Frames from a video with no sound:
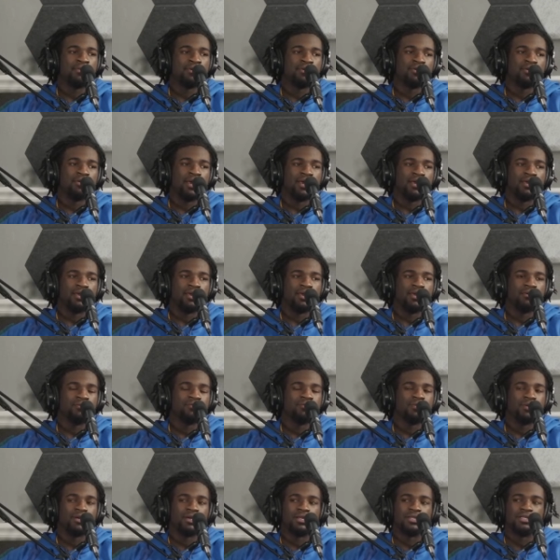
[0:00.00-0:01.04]
during that game.
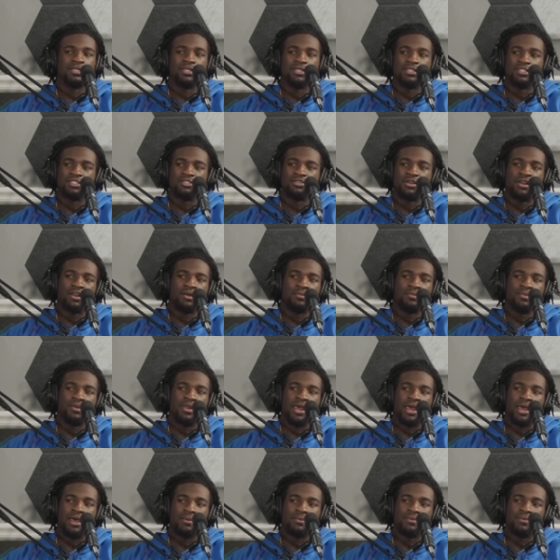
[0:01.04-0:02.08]
I took a straight up nap,